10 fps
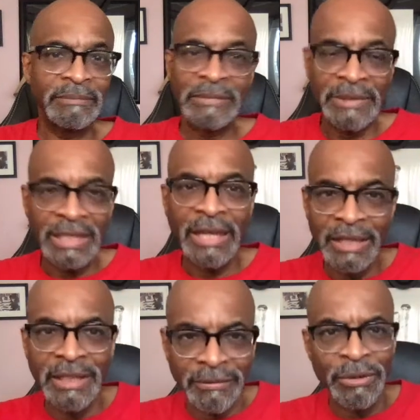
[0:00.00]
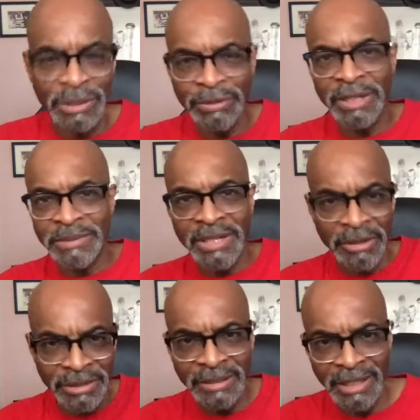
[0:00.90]
and then, of course, he went
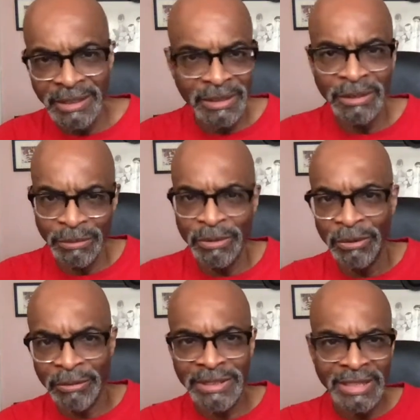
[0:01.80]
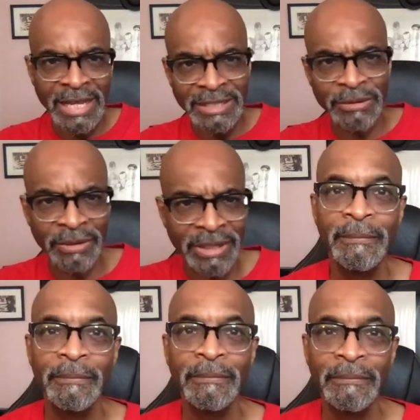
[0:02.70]
upstairs, and you know the rest of that story there.
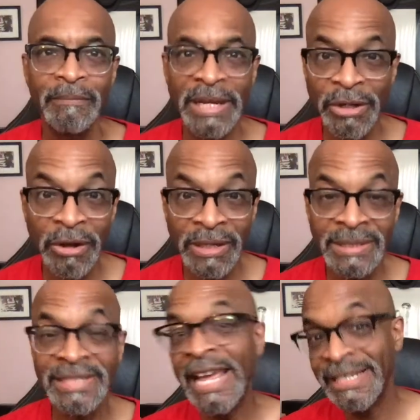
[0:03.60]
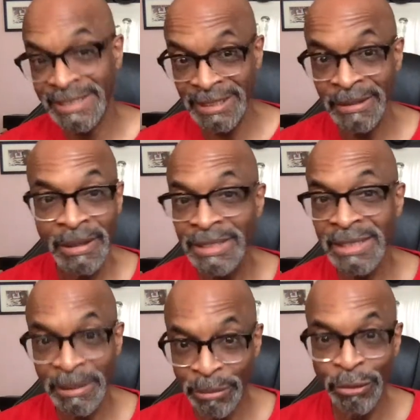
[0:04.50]
My dog, Sassy,
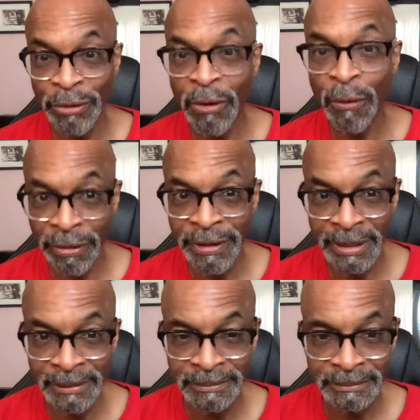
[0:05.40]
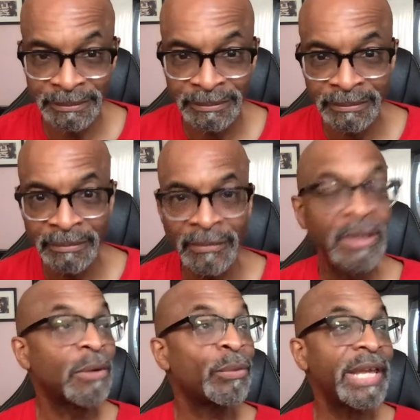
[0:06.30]
slept through the whole thing.
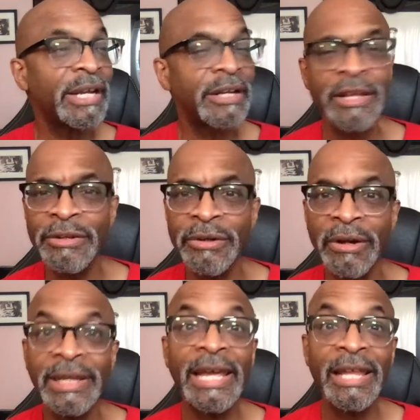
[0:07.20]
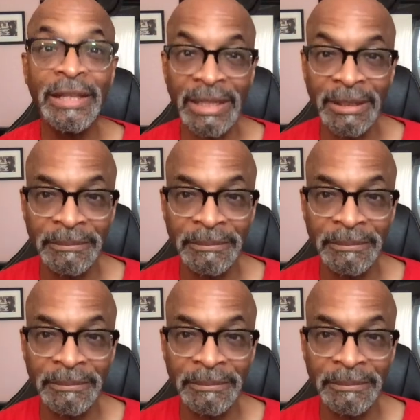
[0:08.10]
We had another dog, Ellie,